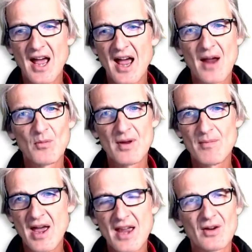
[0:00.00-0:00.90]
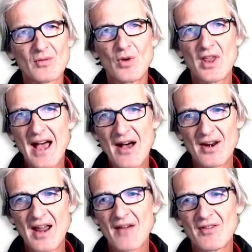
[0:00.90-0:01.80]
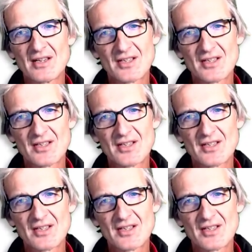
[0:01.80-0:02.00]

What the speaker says: and we make without having